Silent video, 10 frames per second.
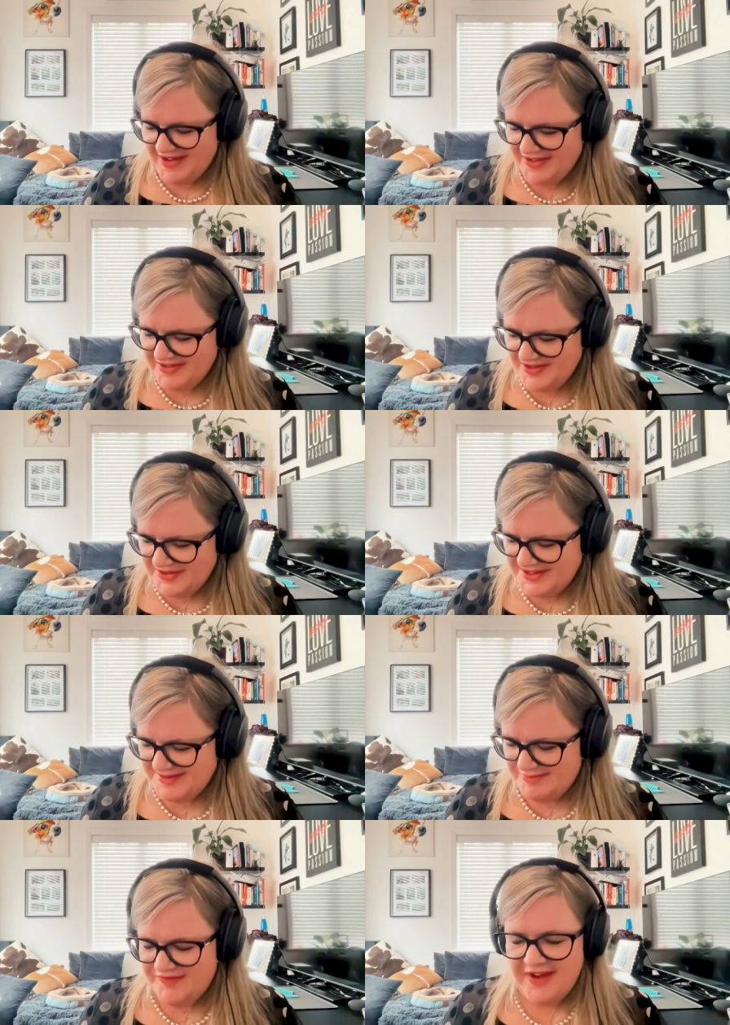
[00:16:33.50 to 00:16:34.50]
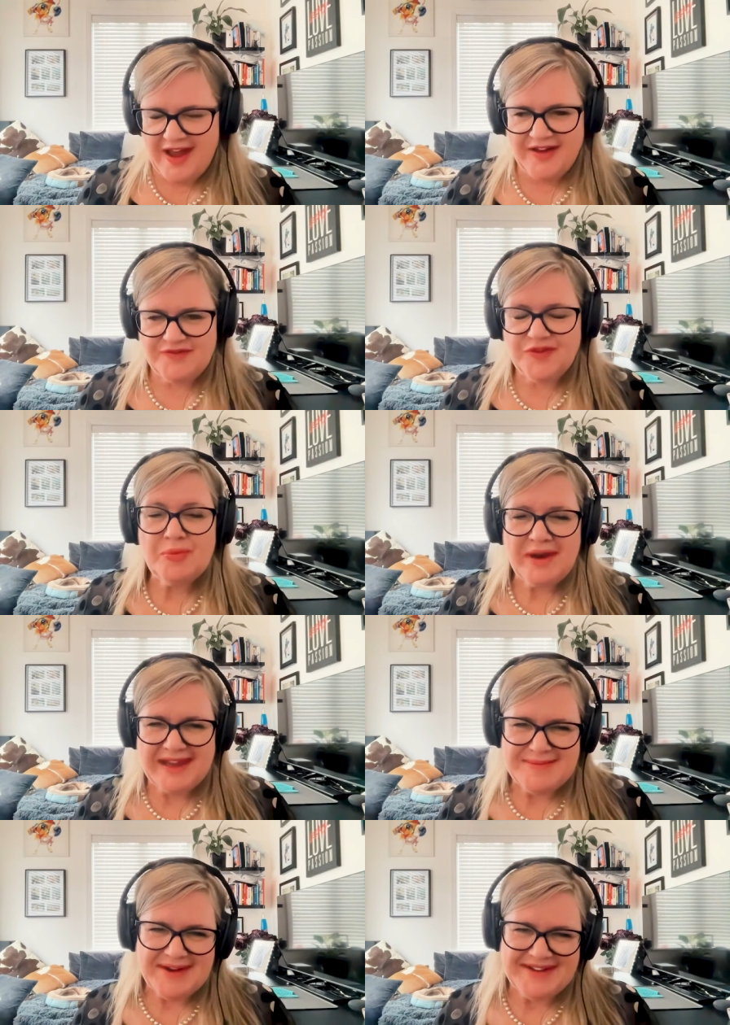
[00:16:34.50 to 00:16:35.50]
not formally
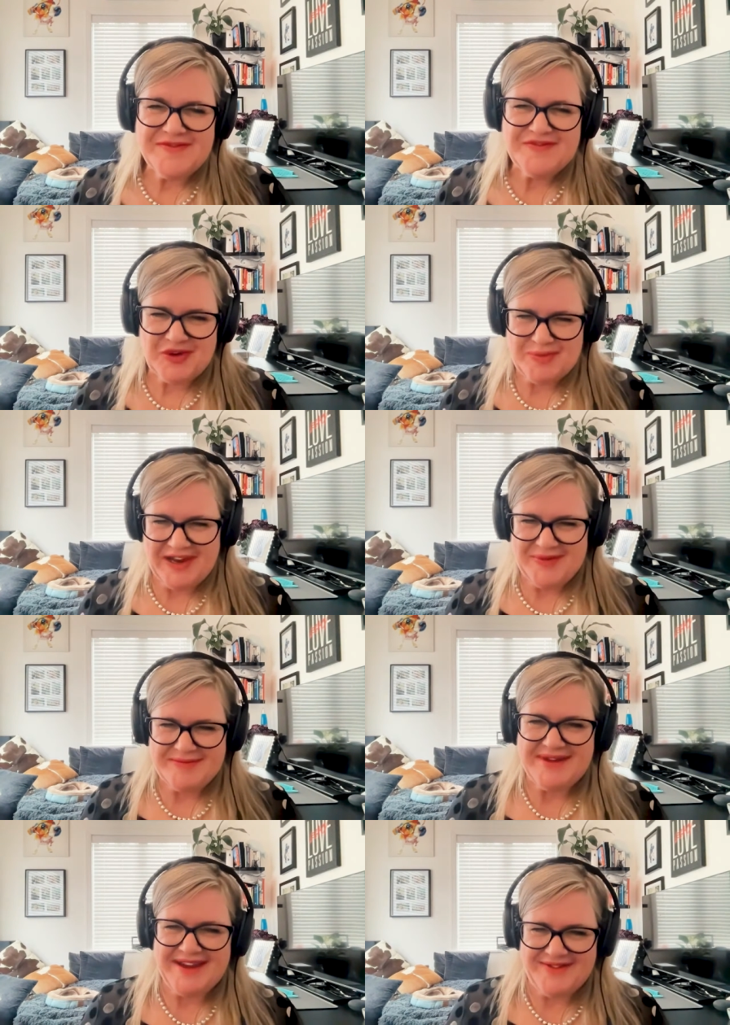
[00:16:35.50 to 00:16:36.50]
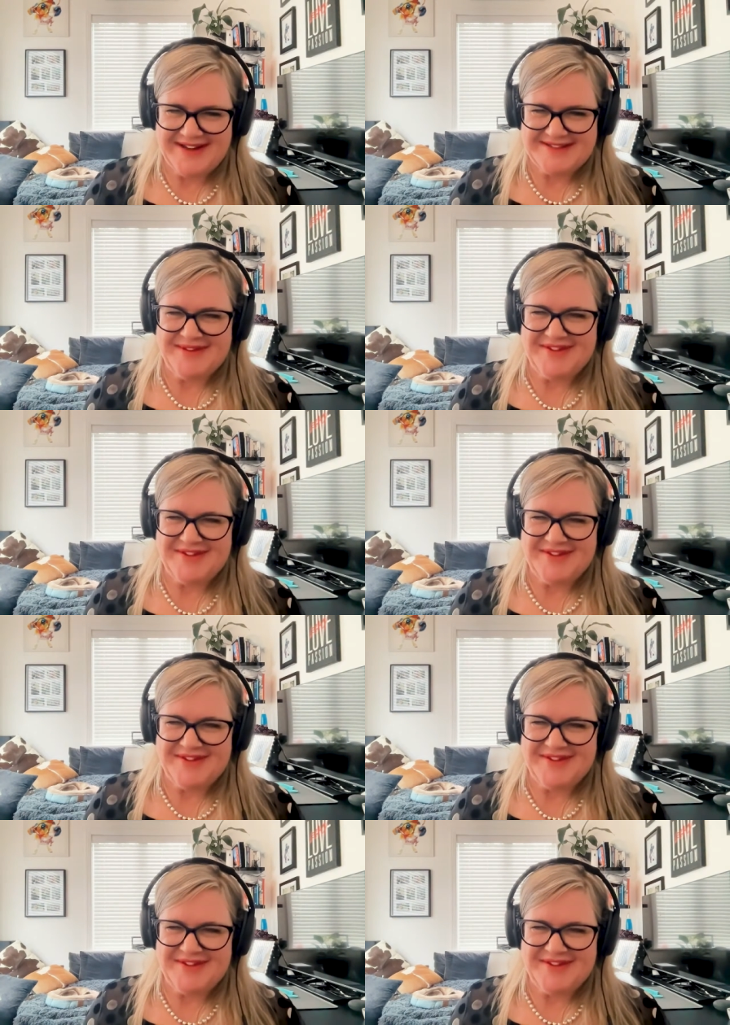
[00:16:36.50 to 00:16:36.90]
but informally, with me around some of